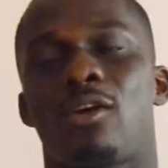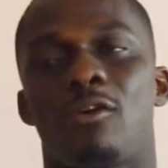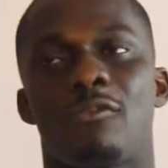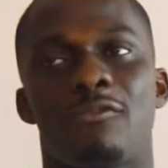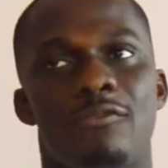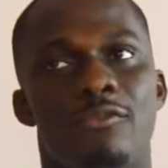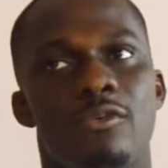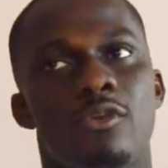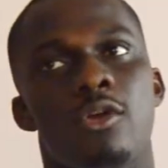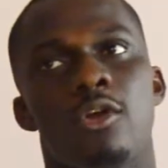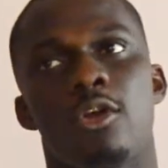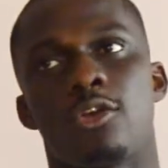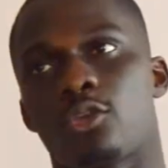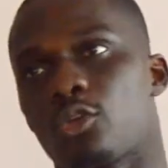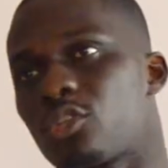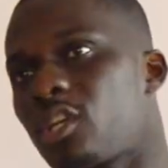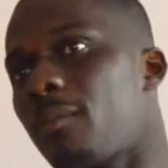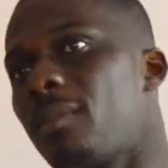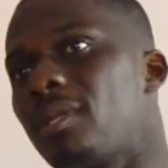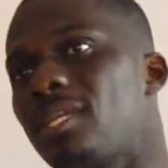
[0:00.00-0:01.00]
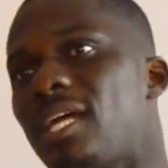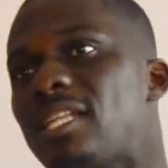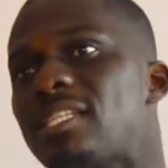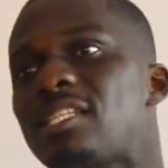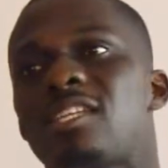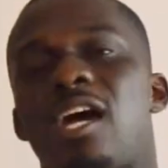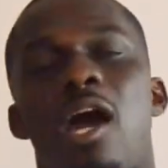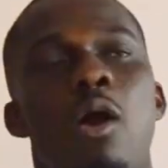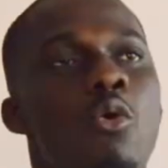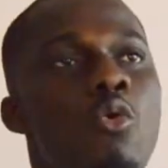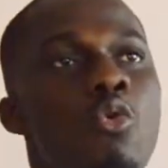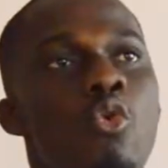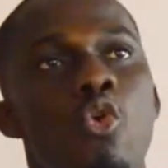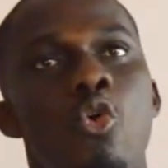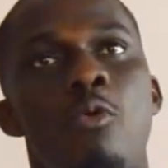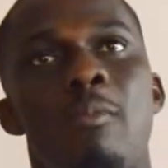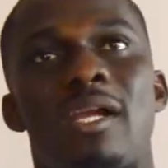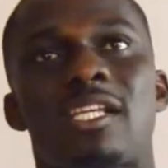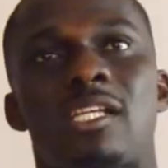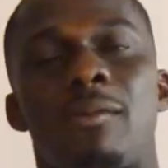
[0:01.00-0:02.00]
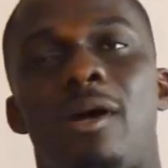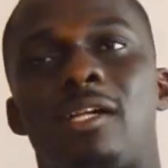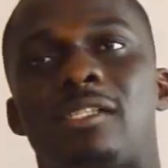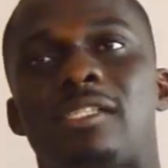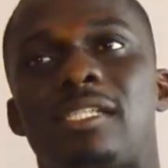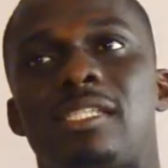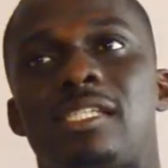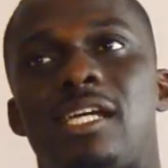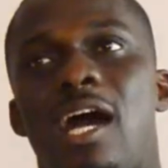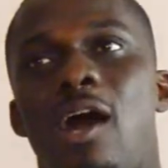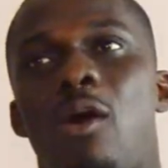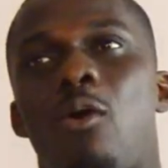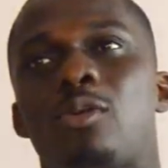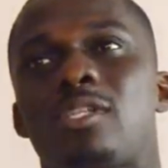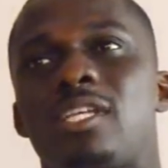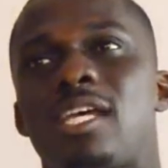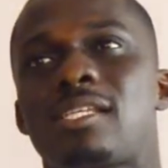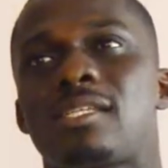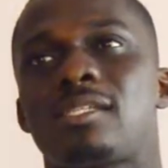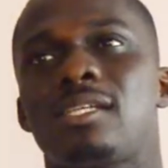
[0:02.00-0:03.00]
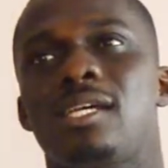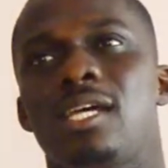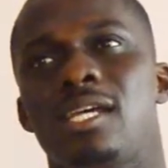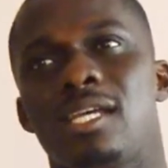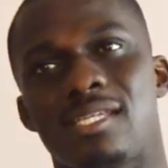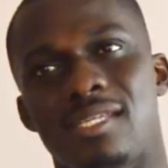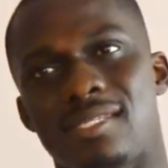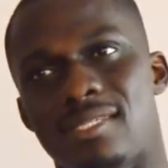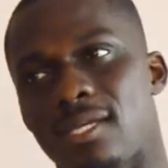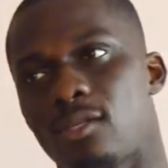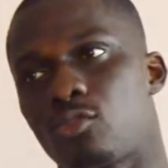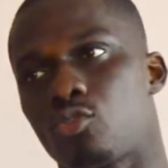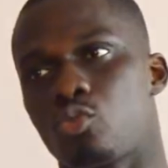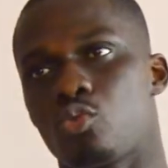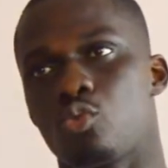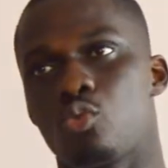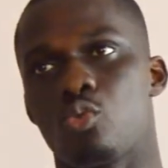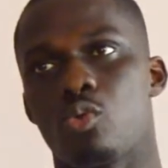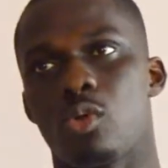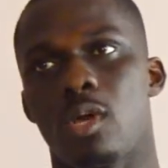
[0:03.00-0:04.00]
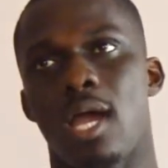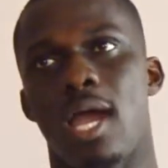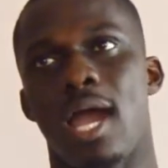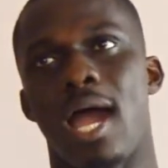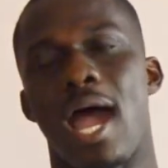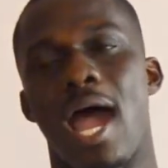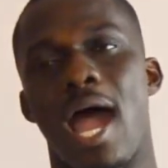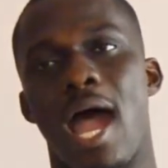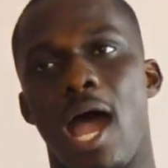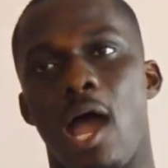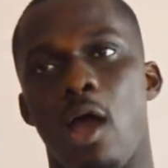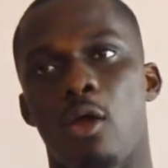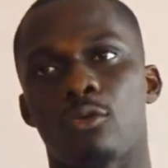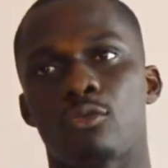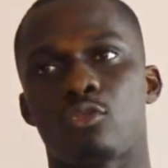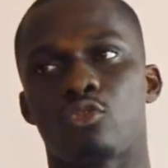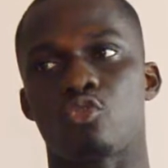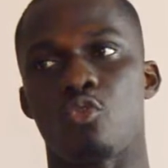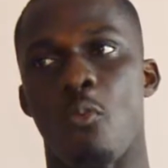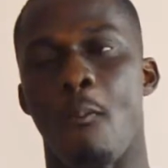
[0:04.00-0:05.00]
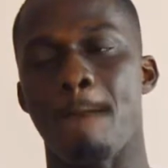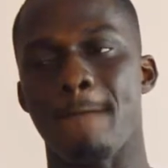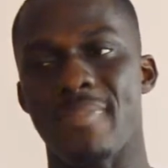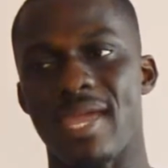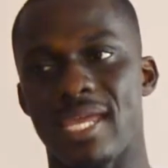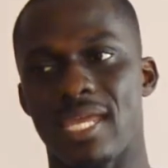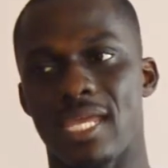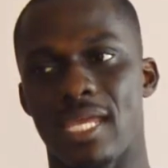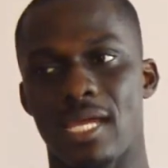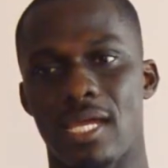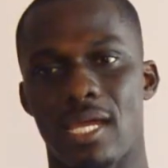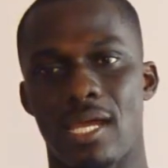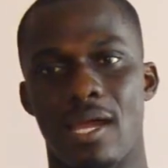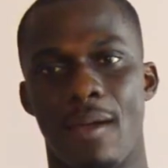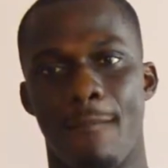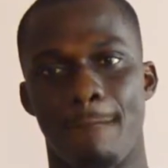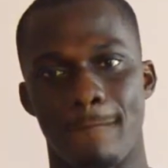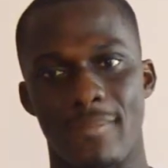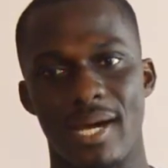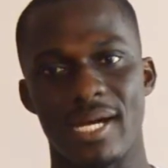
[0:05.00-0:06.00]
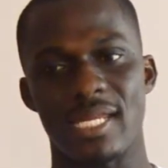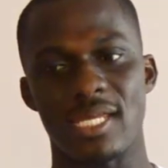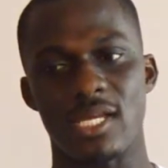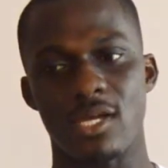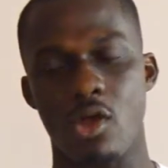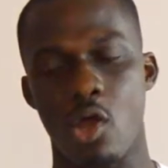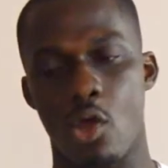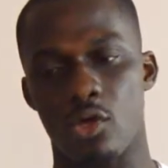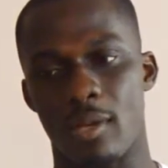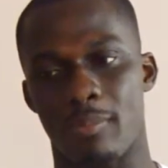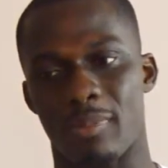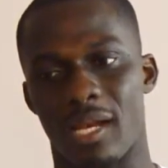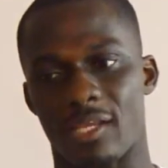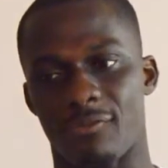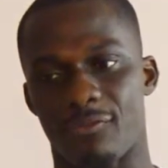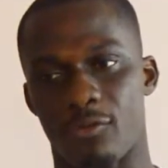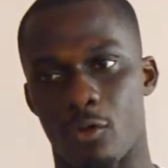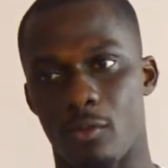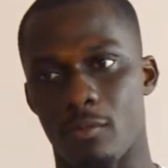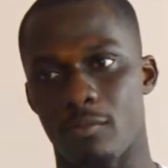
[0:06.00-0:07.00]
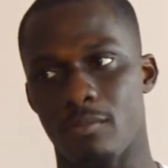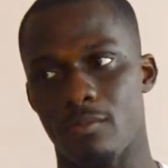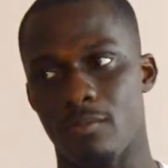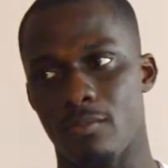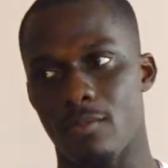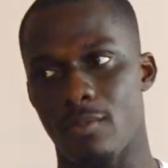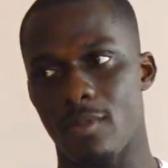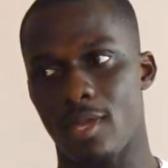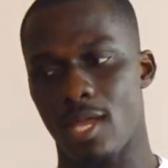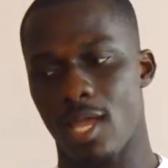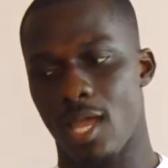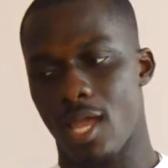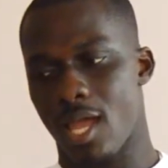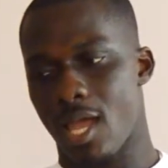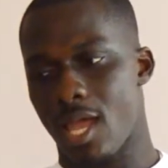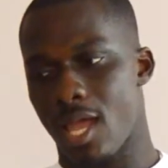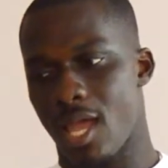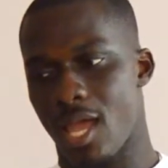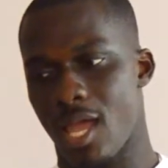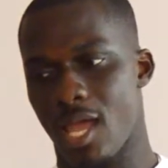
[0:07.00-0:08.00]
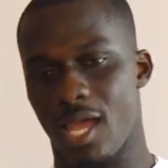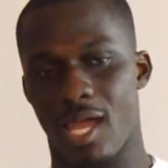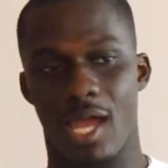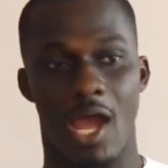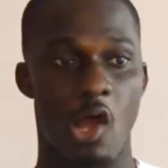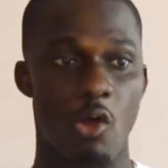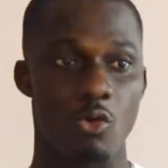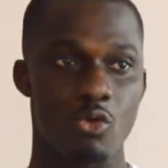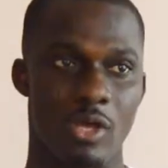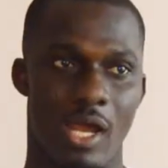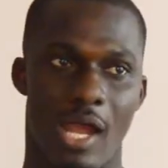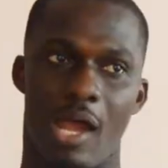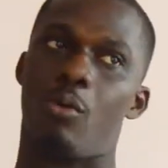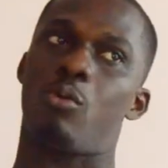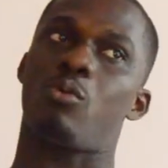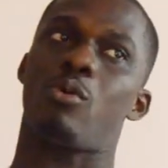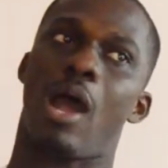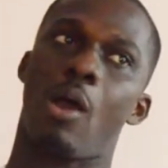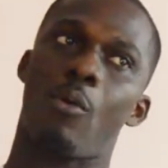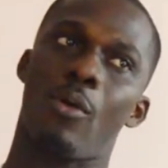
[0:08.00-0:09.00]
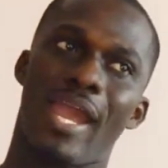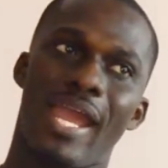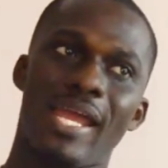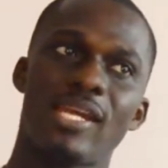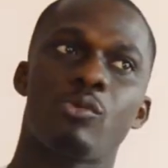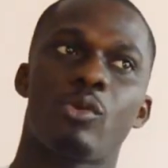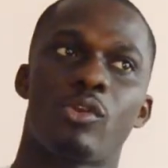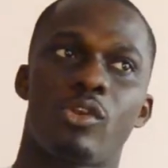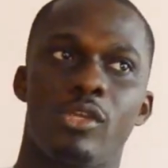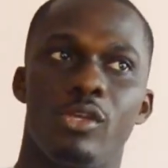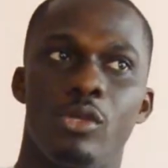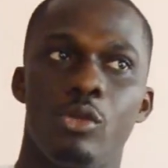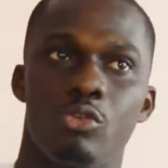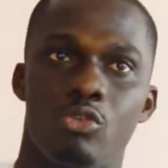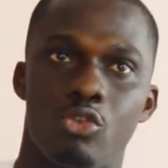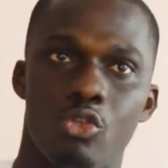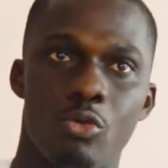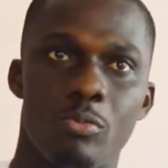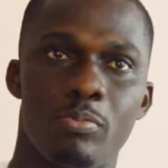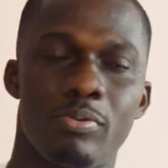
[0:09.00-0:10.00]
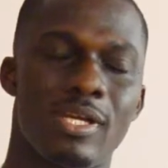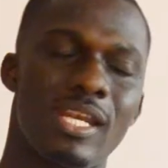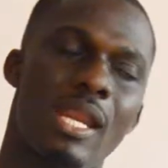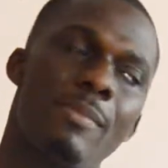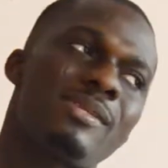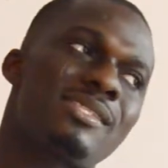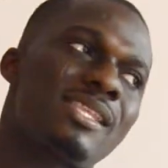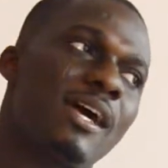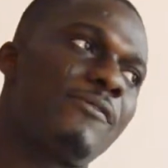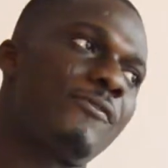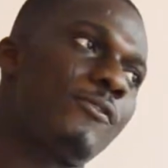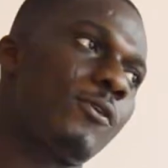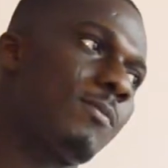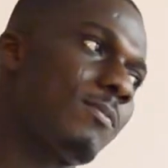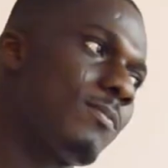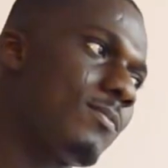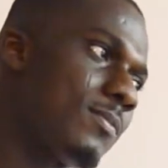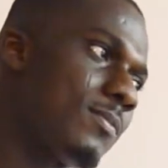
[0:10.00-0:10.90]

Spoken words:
of social media, and I won't know much about it. I will just stick to how to make money on the platform. I will end with YouTube. Let me start from